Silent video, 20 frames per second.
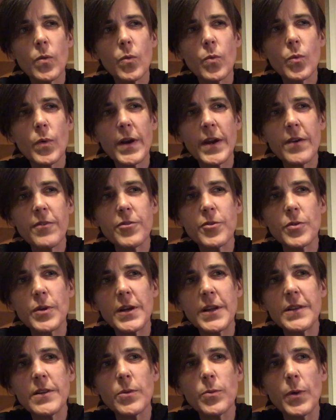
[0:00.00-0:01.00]
When after a
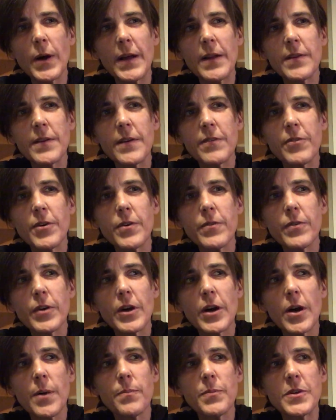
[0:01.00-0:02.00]
little while they've
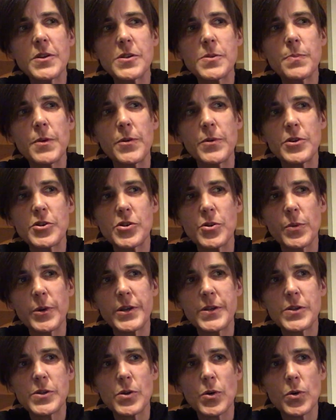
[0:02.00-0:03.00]
overcome the spiritual
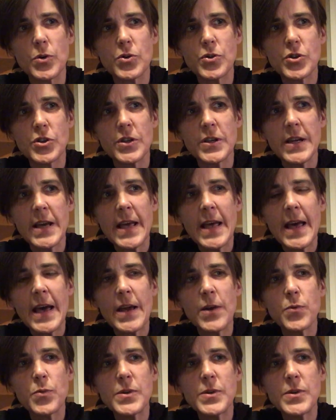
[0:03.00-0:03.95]
exhaustion and